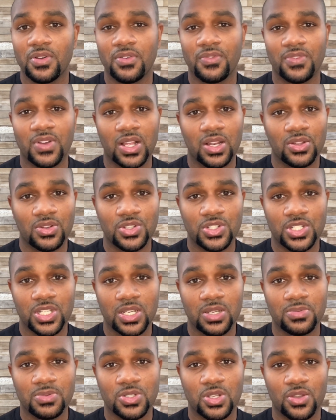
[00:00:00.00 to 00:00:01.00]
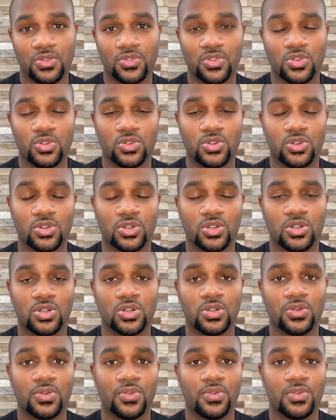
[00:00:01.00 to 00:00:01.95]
fellowship. So if you Google,